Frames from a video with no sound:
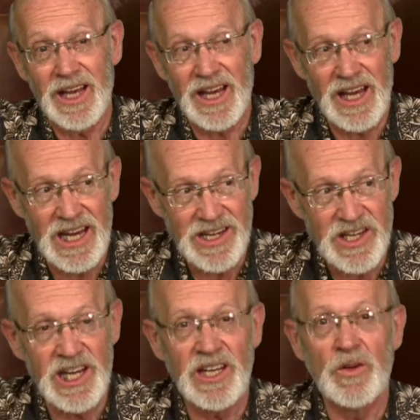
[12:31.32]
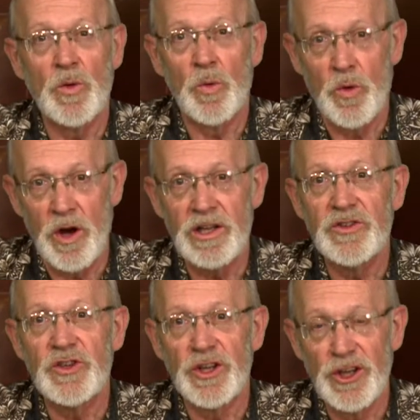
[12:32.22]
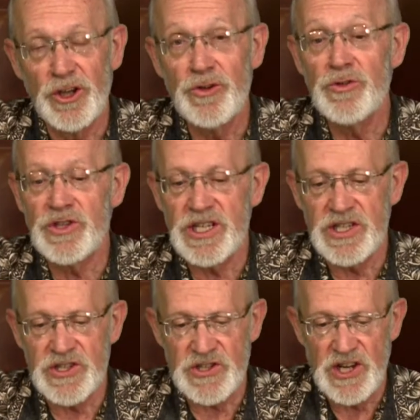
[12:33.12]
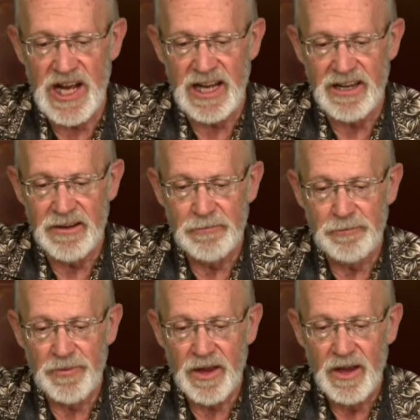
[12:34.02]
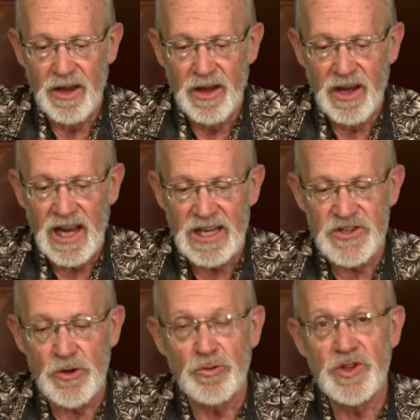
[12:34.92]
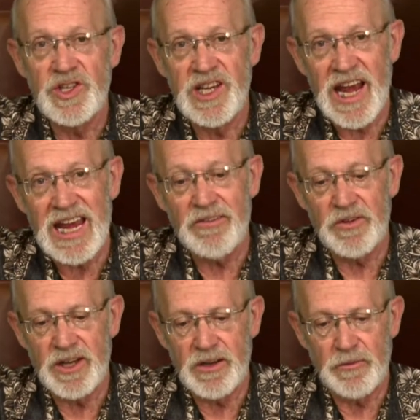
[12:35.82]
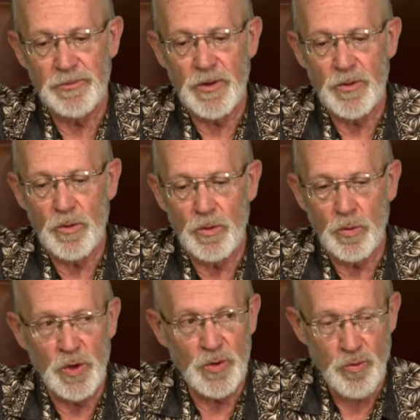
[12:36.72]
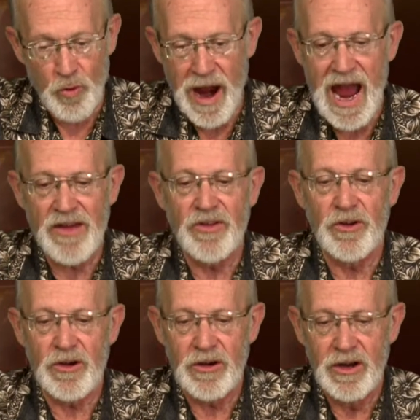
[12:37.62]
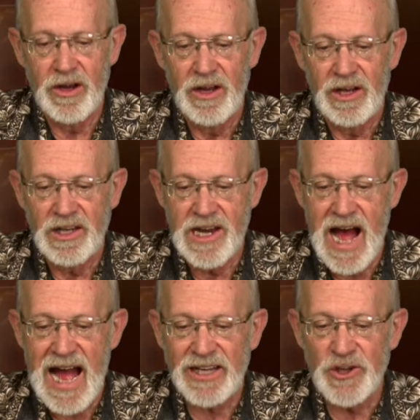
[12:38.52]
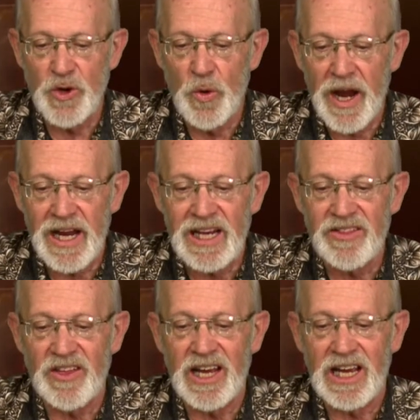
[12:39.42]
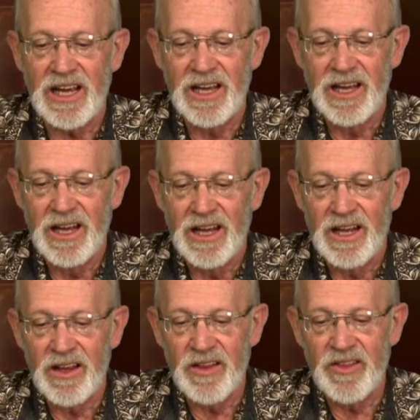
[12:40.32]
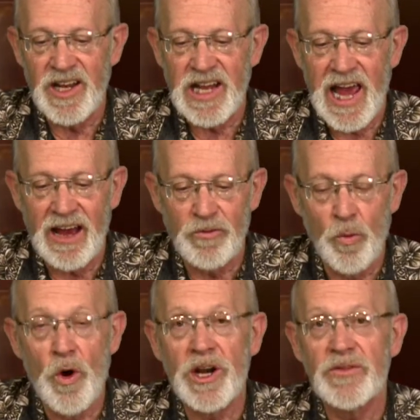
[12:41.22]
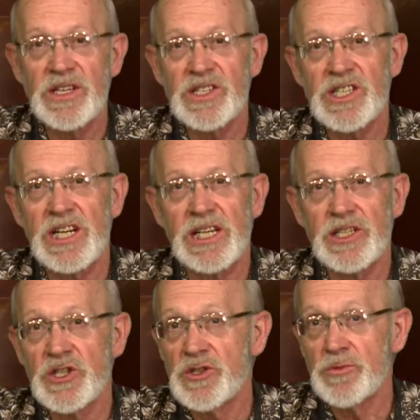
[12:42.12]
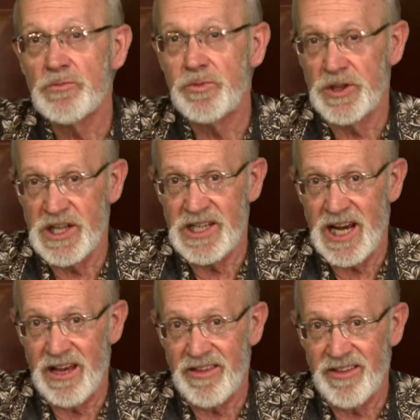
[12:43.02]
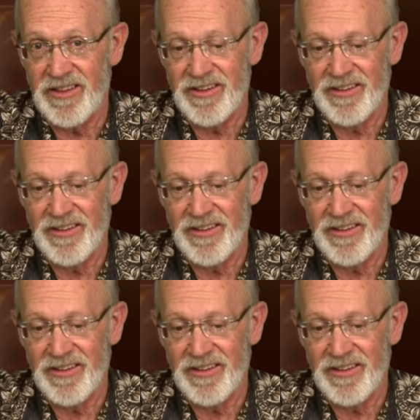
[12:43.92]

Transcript: he didn't want to lose his son. And so David would rather not do anything than to have one of his sons put to death.